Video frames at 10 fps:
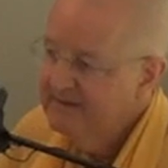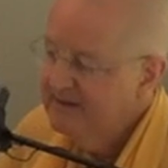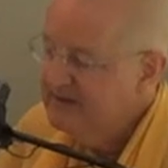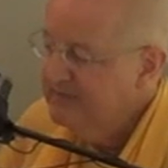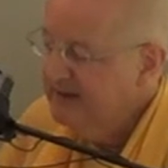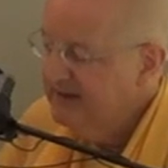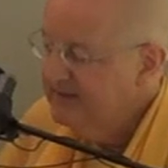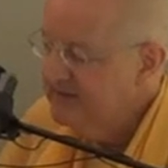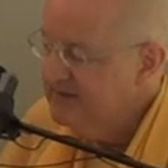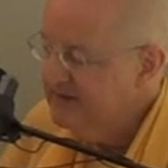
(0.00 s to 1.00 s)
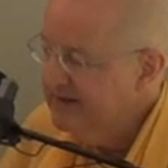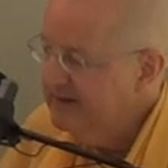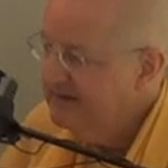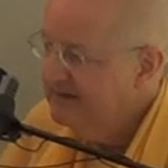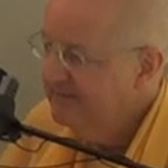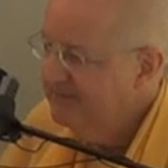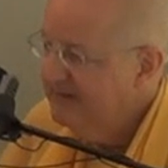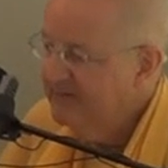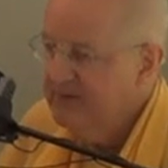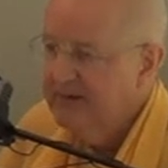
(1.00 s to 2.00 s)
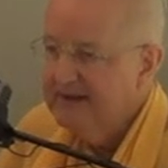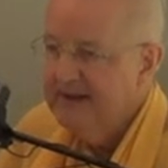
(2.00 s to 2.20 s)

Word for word: That's a big industry. If you want